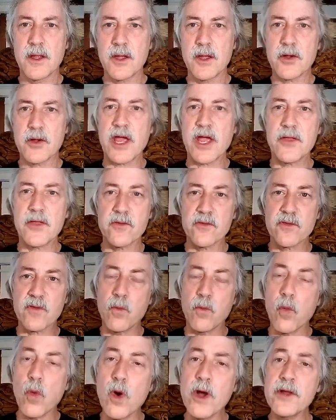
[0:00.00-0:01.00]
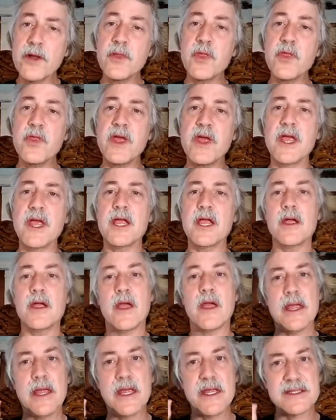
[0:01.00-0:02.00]
Okay, there's one thing
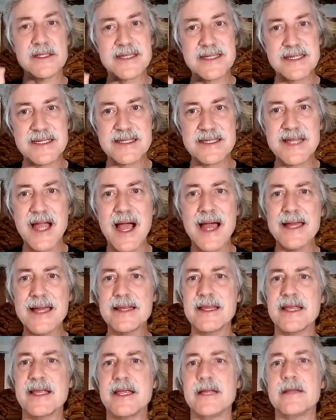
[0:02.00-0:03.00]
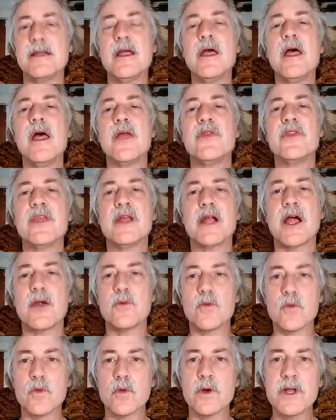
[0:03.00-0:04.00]
in styling that I
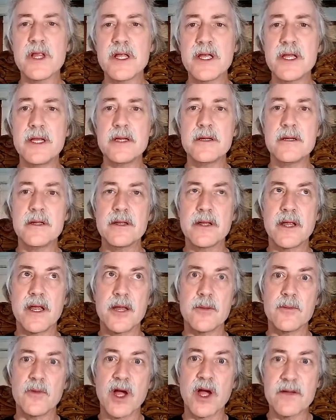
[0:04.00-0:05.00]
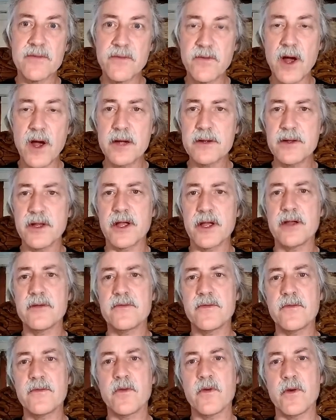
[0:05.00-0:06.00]
really am not fond of
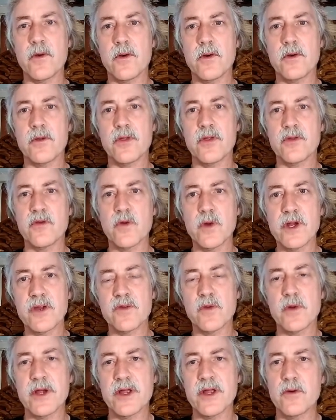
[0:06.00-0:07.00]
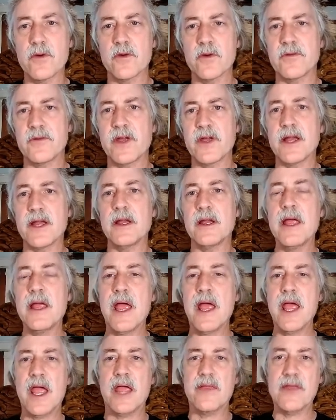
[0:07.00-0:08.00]
for the 2020 Corvette,
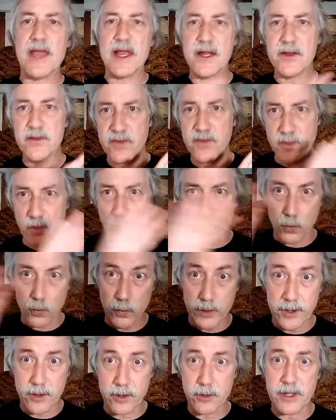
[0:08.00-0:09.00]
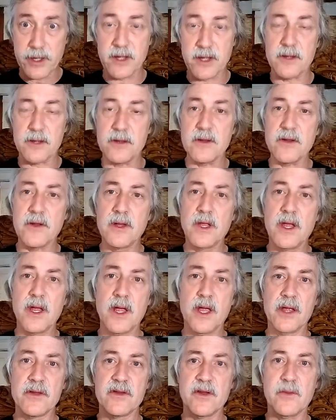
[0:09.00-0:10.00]
and that is the rear end.
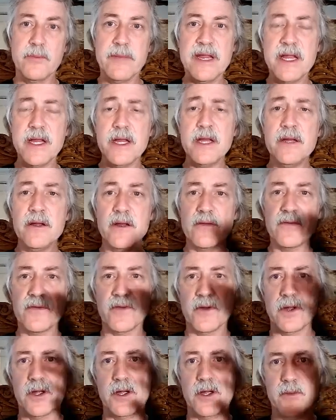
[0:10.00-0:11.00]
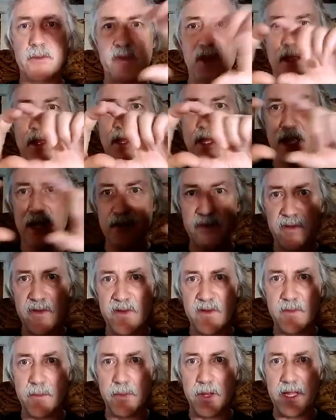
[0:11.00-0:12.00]
To me, from the
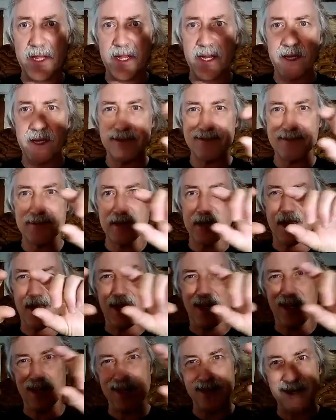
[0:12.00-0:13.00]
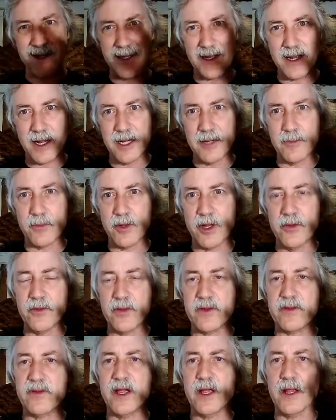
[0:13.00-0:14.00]
license plate and kind of below
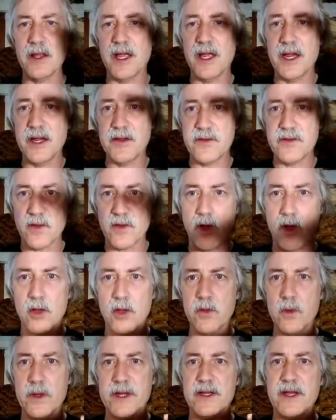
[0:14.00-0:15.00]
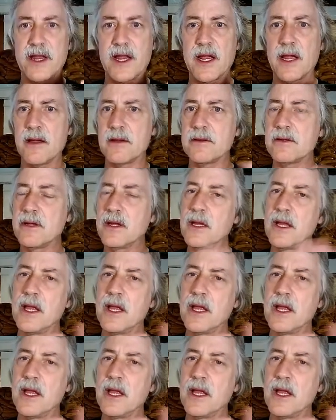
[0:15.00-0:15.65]
the taillights all the way down,